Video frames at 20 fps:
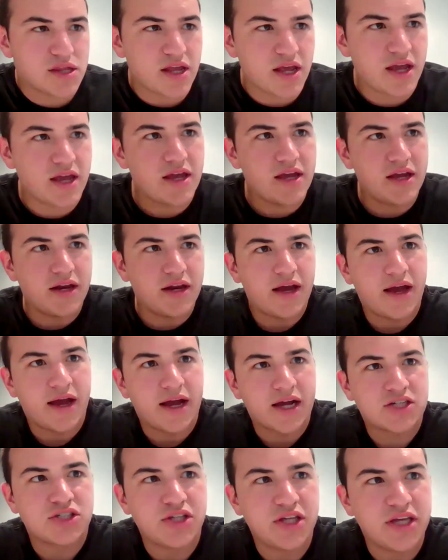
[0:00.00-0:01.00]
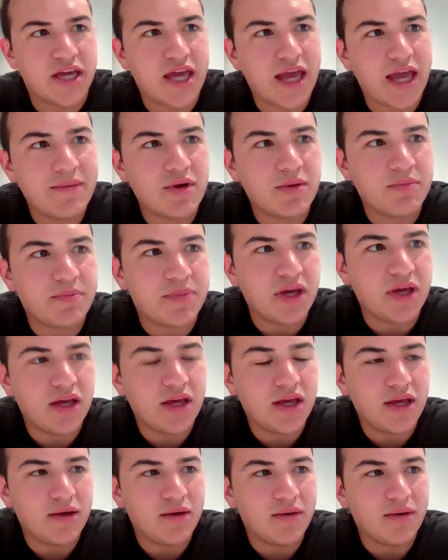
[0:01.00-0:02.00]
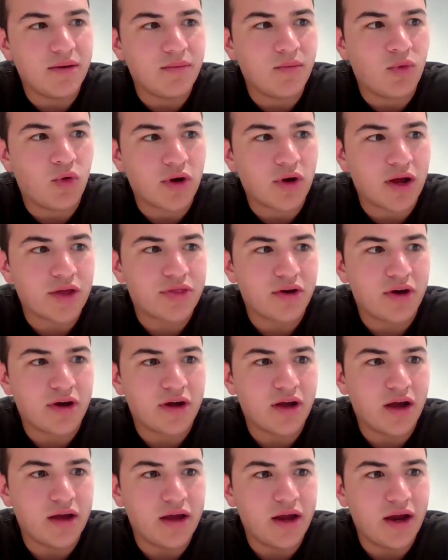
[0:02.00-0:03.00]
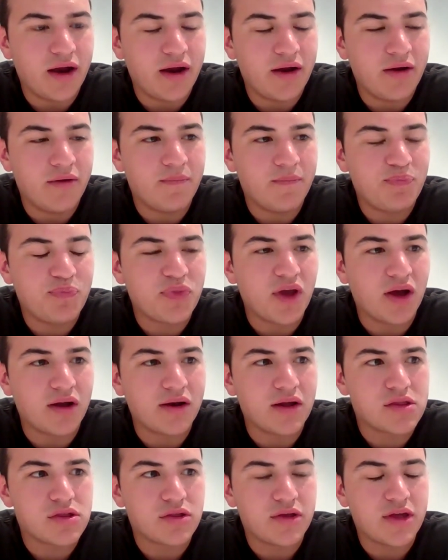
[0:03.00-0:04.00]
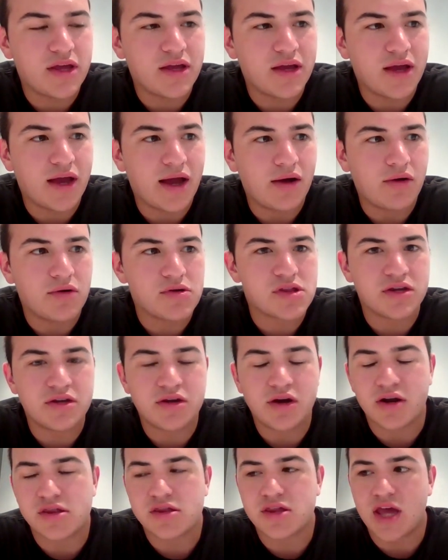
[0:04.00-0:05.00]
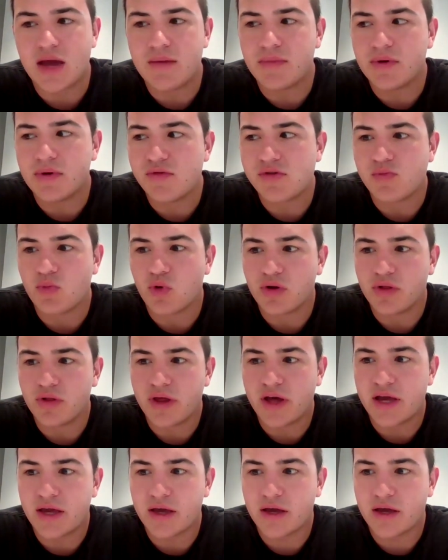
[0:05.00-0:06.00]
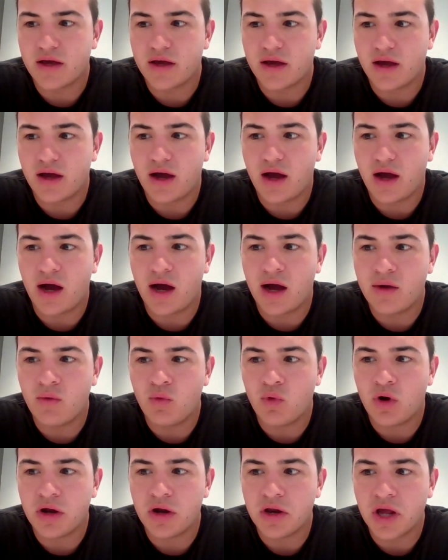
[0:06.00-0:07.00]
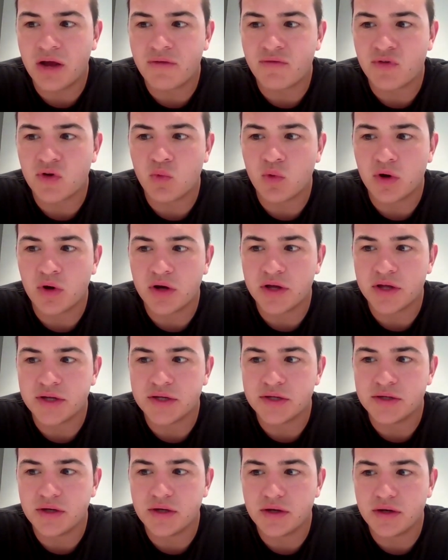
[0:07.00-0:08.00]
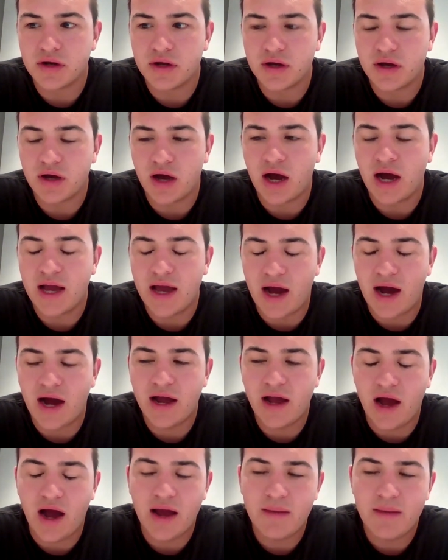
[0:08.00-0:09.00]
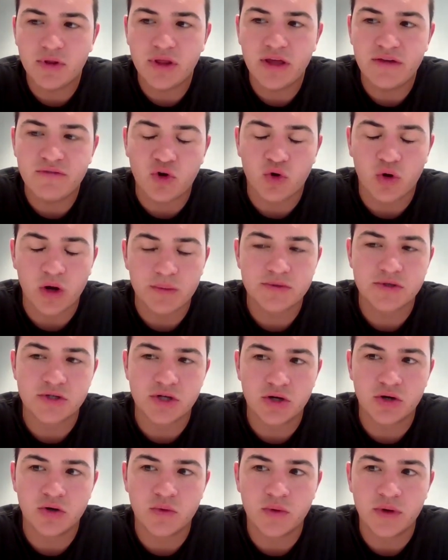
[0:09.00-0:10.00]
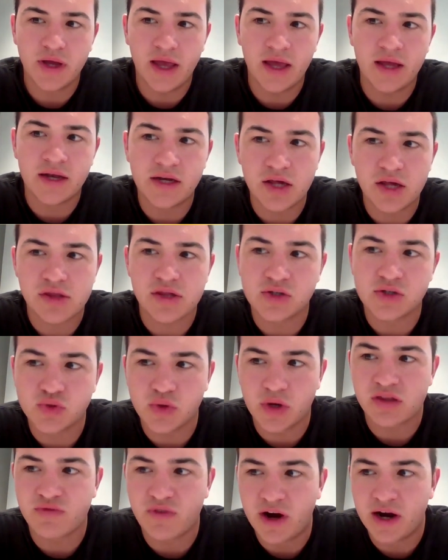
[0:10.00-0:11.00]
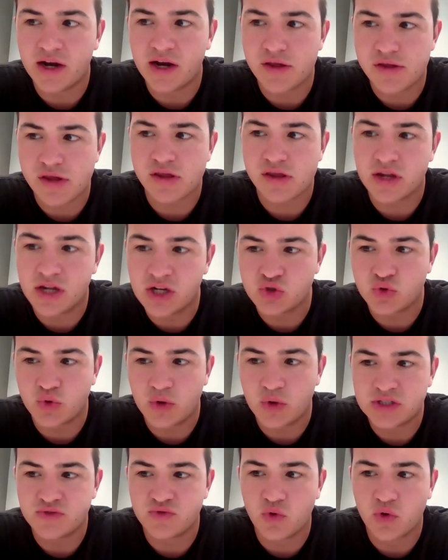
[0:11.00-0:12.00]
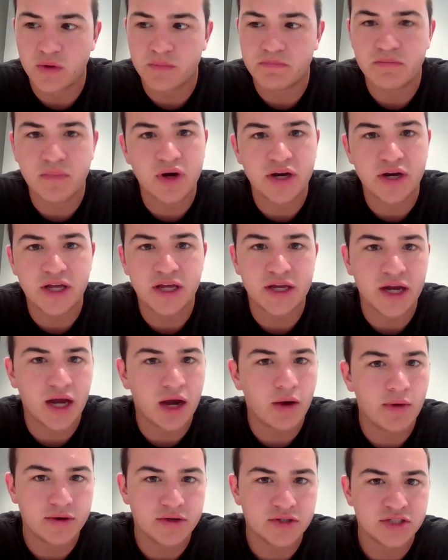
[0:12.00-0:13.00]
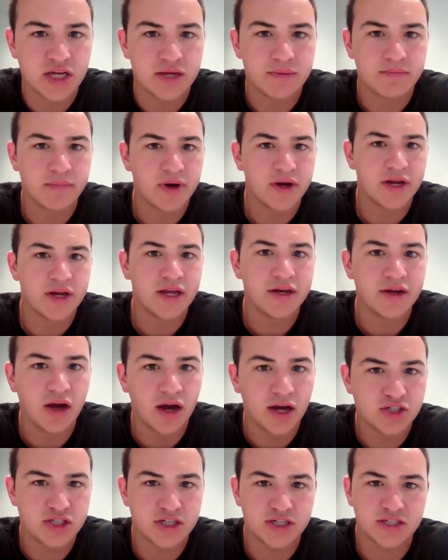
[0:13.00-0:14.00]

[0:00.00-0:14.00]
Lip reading: State actually came to be more, I thought, not necessarily how is it not a scam, but it was more I want everyone. I believe crypto and decentralized finance is going to transform money and how we understand money, not